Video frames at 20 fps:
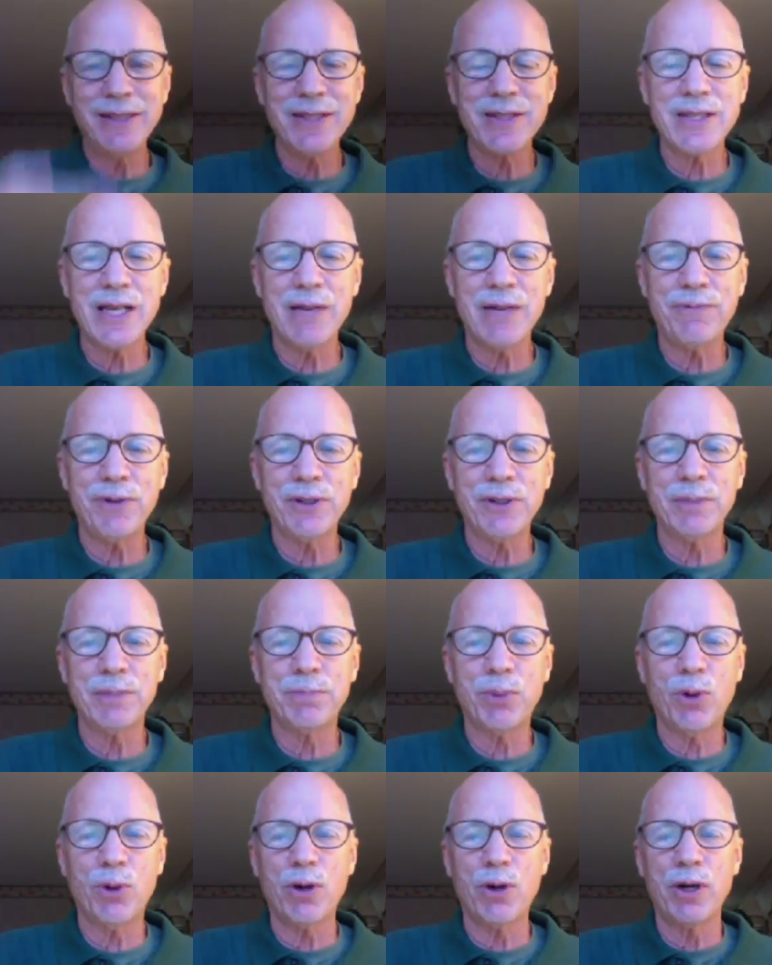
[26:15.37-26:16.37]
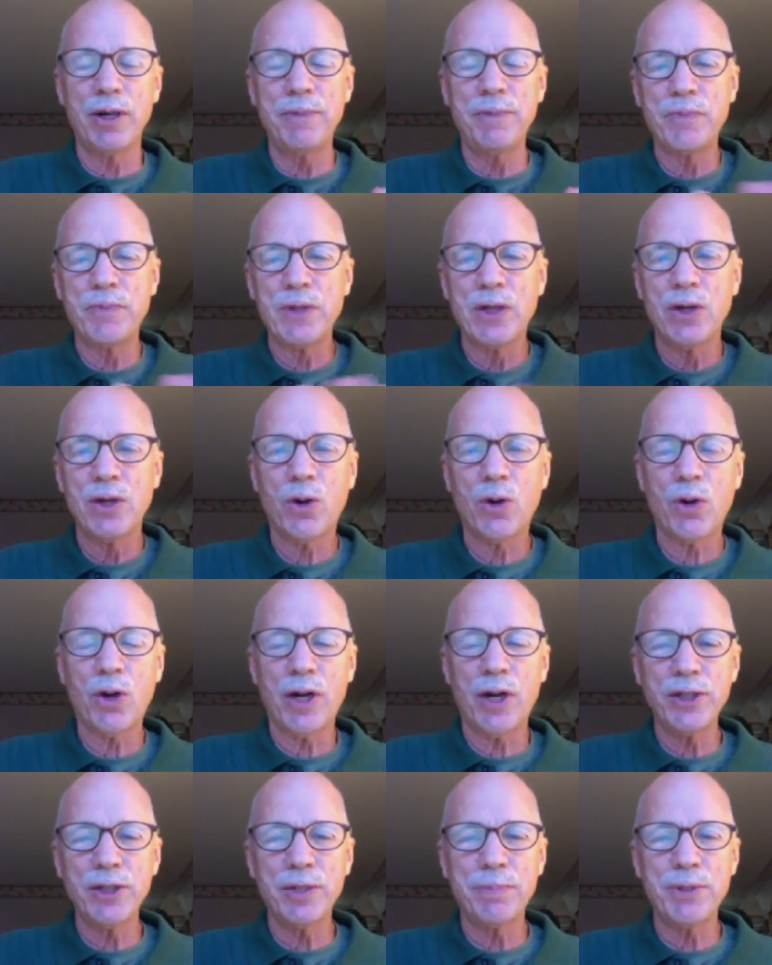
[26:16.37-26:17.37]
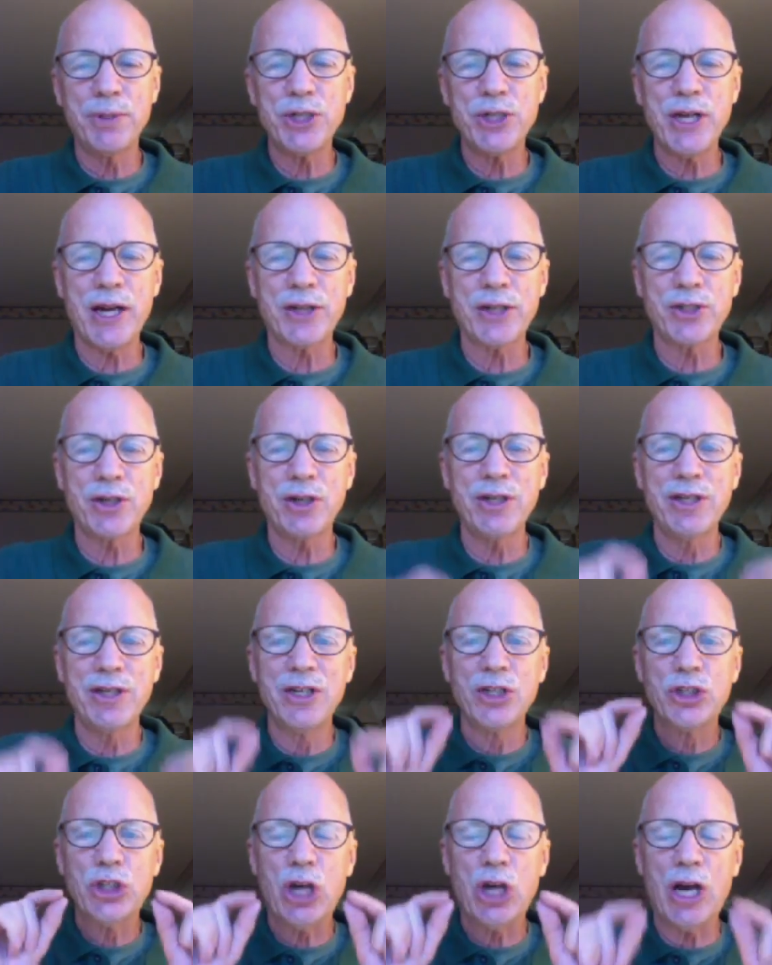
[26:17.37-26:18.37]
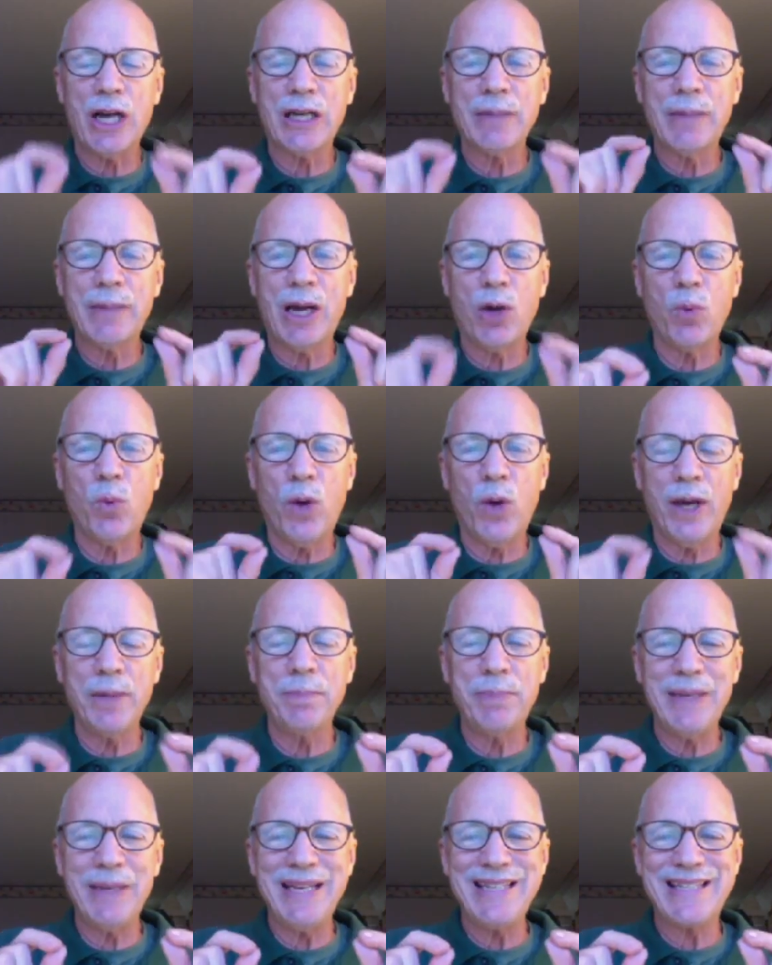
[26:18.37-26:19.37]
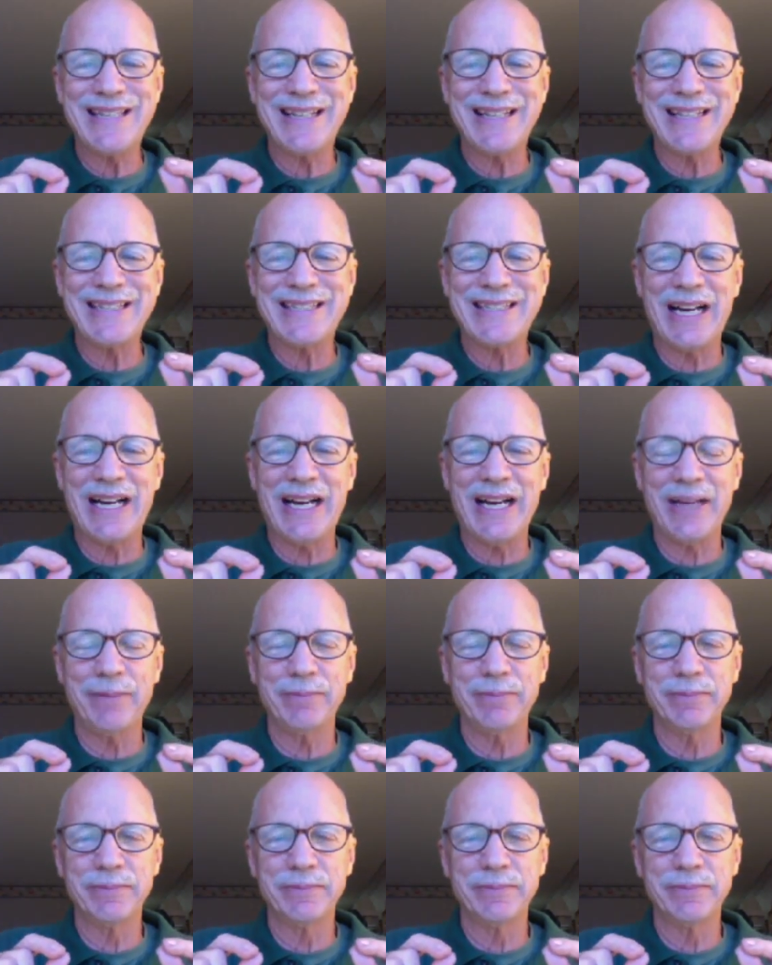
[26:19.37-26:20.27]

stuff on the board or on your projector, talk about 1 piece at a time.